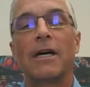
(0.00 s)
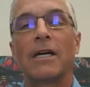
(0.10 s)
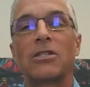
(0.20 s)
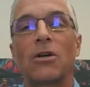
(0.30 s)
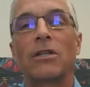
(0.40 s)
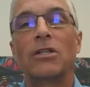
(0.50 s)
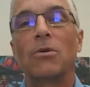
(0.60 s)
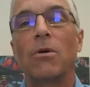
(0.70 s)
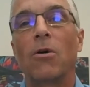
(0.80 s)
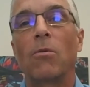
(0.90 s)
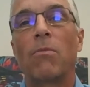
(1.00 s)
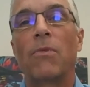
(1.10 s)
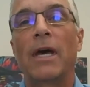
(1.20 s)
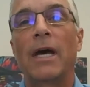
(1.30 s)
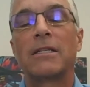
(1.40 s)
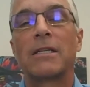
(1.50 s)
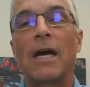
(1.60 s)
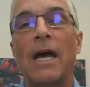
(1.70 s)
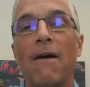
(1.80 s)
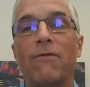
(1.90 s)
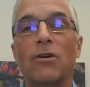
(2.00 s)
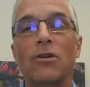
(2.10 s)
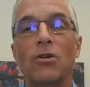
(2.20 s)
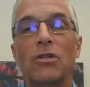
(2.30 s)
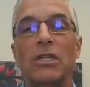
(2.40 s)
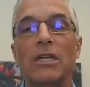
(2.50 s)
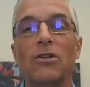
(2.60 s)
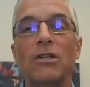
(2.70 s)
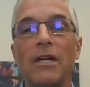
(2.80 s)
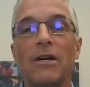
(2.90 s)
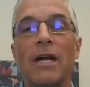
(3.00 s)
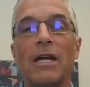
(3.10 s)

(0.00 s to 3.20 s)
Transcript: I certainly do hope that after your senior year,